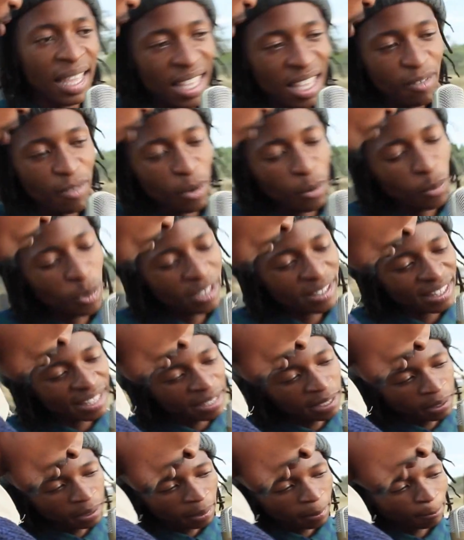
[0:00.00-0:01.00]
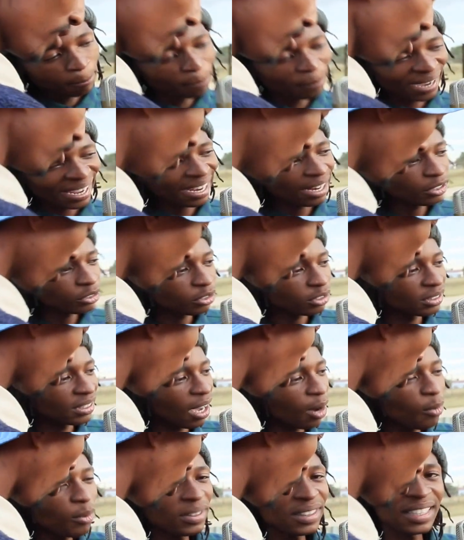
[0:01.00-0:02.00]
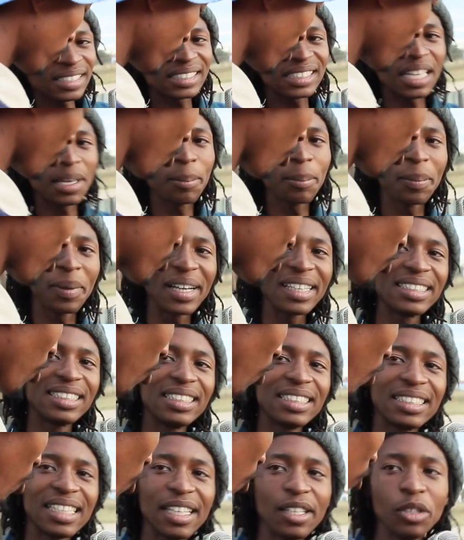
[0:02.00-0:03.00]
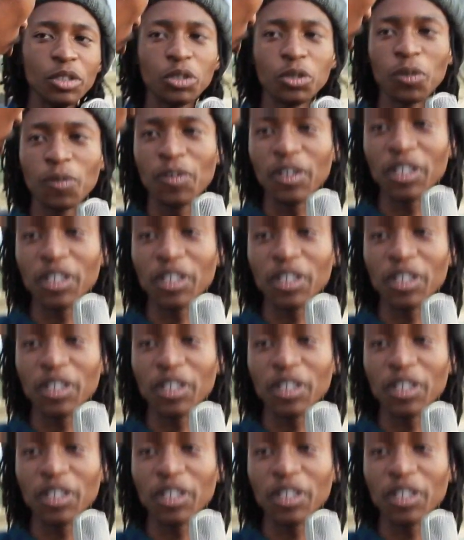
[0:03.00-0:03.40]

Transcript: Even when they bite out your tongue with the same braces they used to